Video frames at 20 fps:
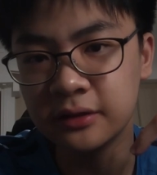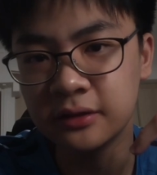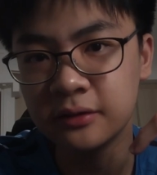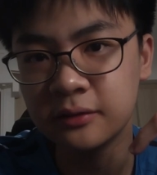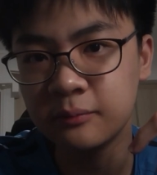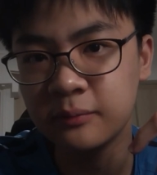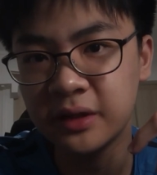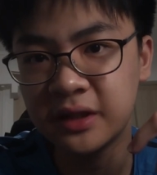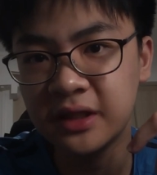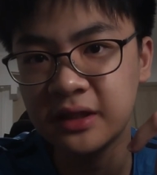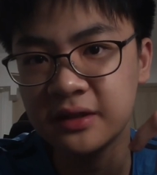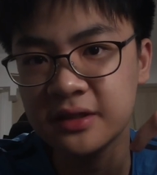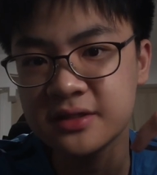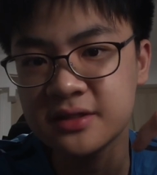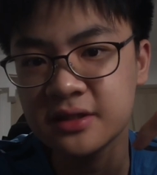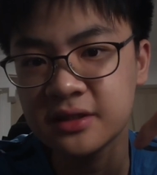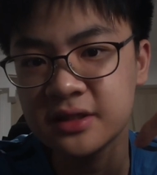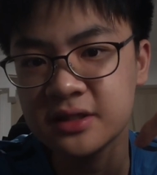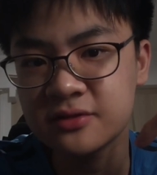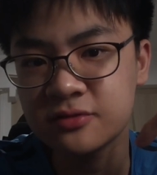making the
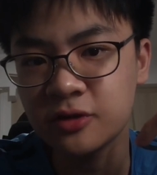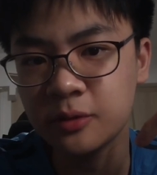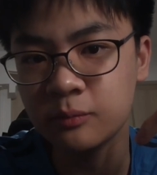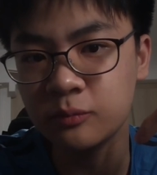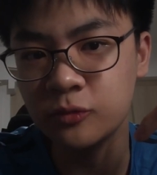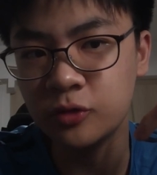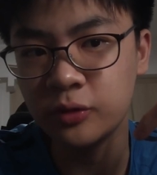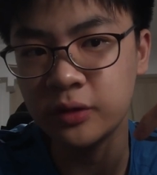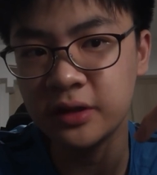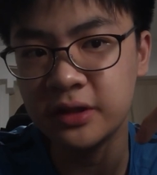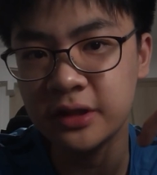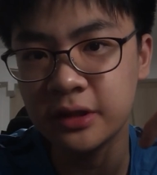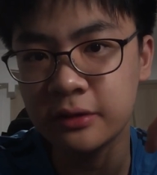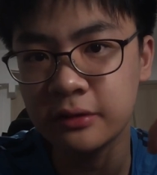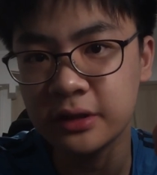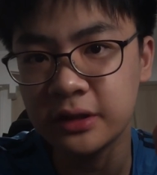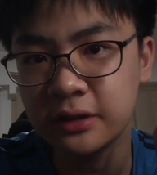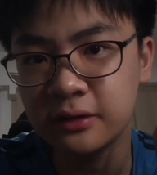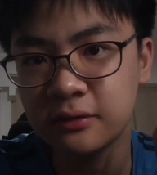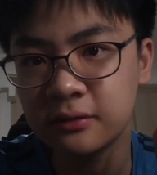circuits, from doing
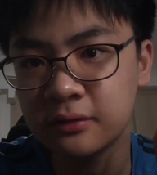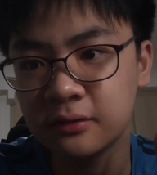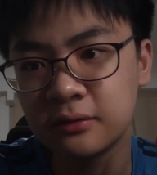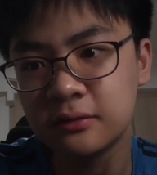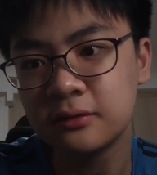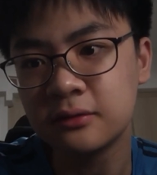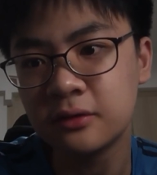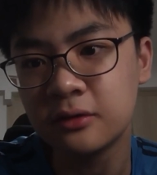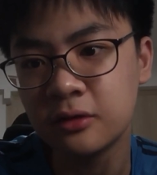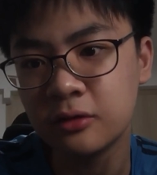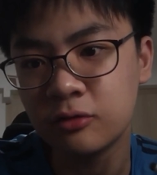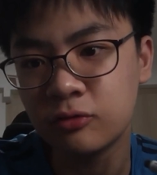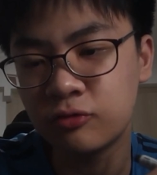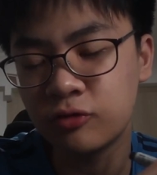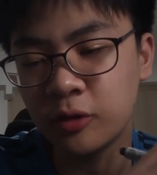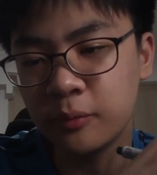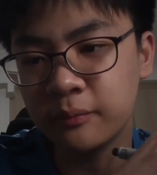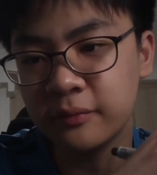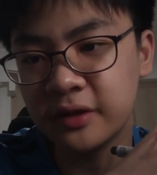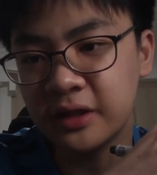theory,
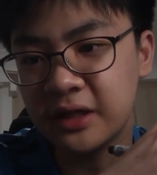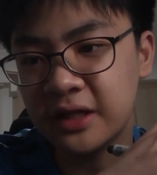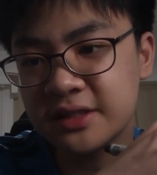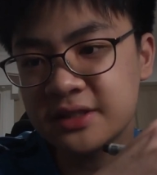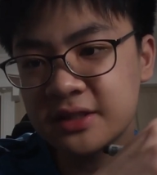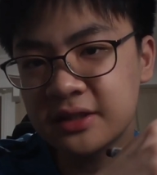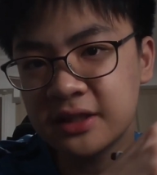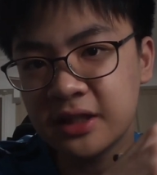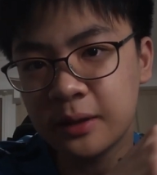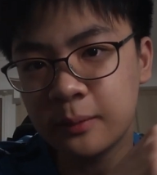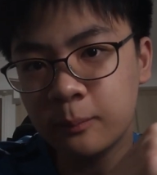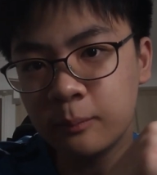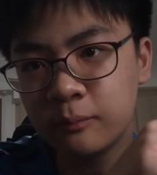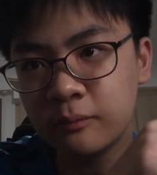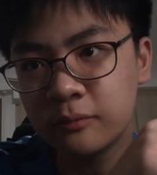from the lesson time.